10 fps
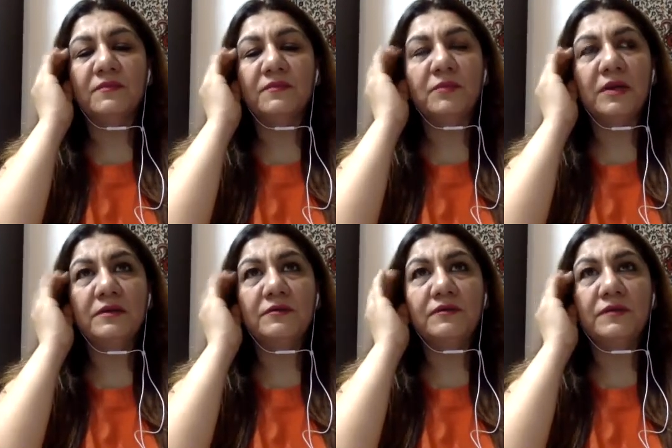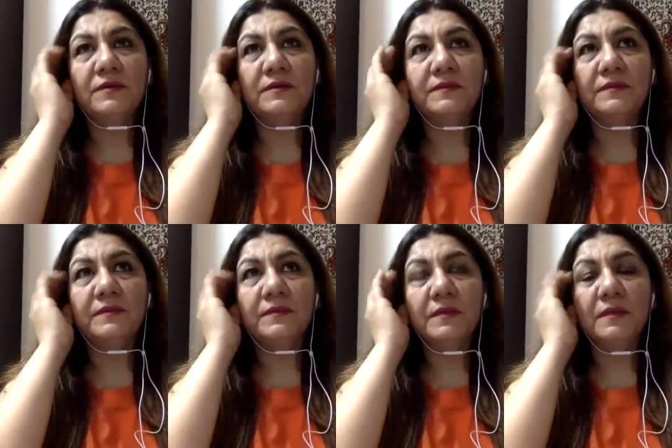Wonderful.
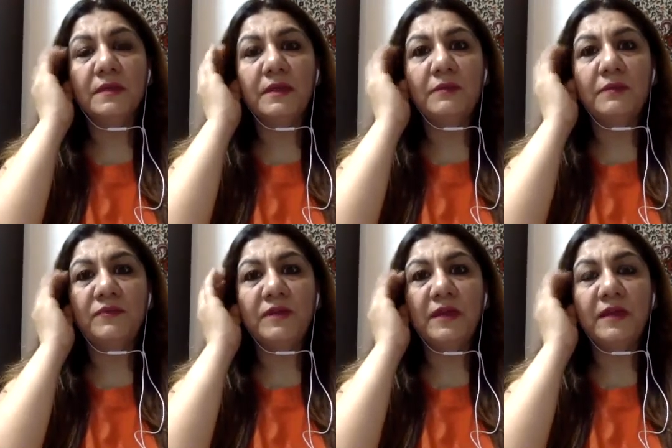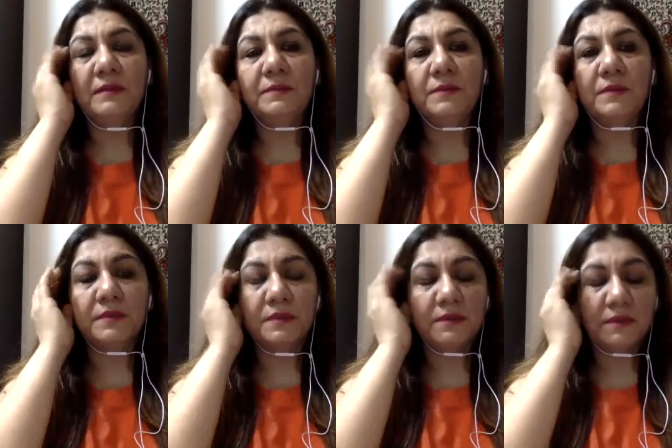Keep filling up
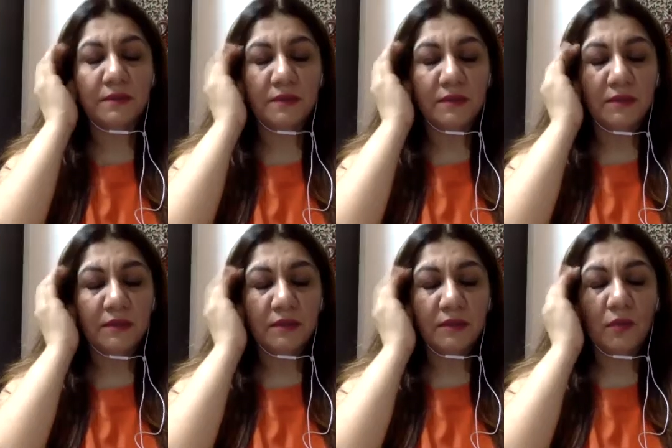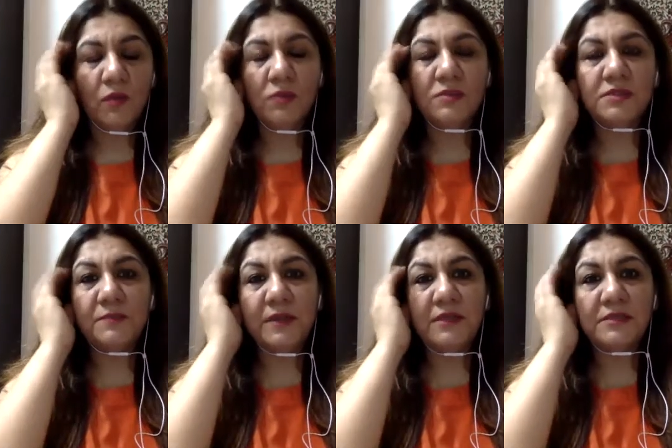the whole
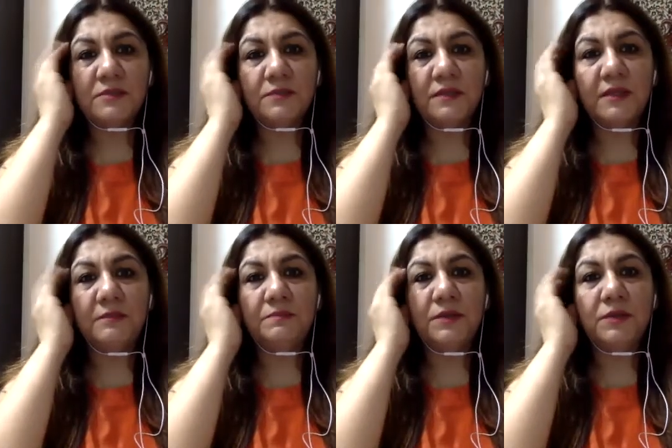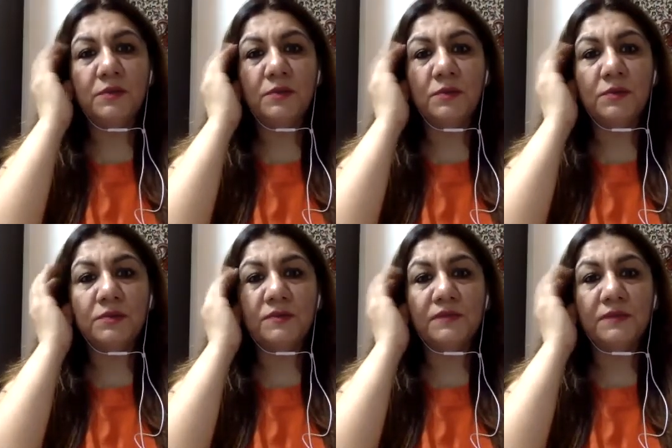space with that
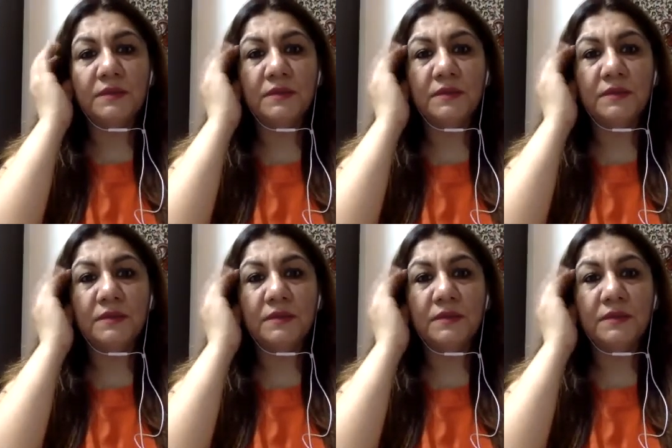beautiful.